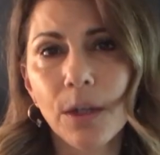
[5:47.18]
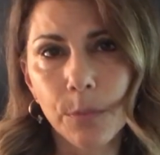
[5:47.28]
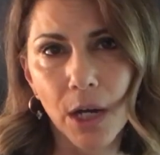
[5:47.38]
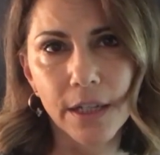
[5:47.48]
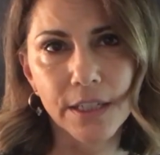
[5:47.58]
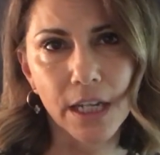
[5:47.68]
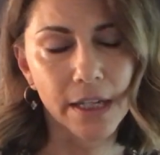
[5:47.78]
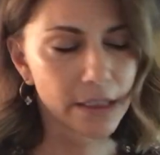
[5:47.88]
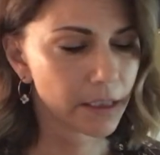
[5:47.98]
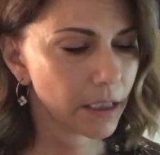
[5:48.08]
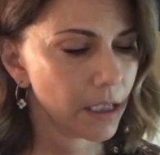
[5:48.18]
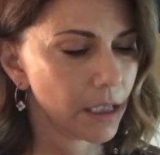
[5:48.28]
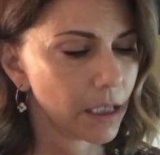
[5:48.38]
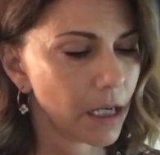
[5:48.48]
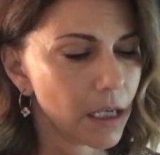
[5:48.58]
Art projects.
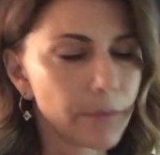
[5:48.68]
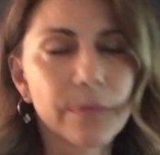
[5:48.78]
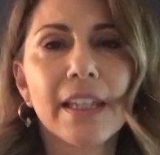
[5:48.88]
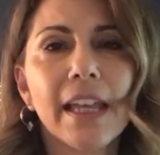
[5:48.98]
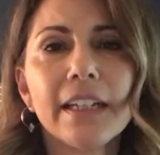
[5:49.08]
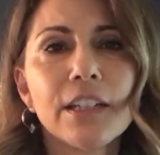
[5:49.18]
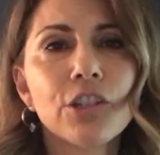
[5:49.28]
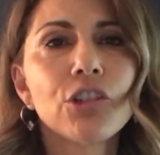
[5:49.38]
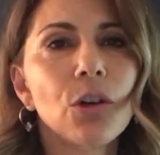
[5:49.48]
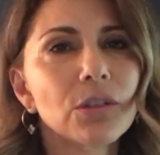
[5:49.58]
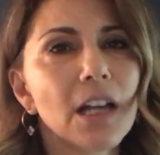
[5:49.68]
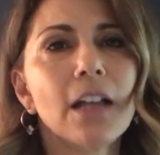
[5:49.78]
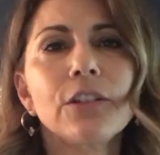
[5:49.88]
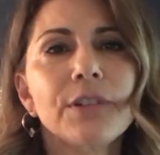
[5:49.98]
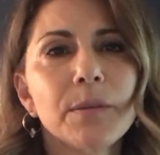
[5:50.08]
Get an adult
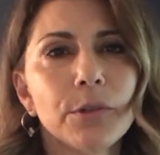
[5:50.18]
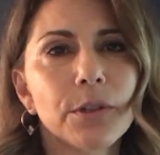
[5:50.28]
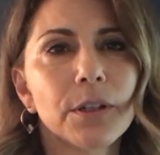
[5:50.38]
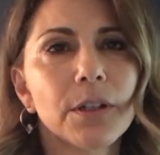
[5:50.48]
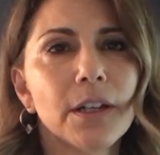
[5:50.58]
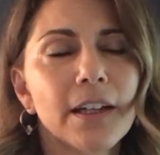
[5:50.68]
coloring book.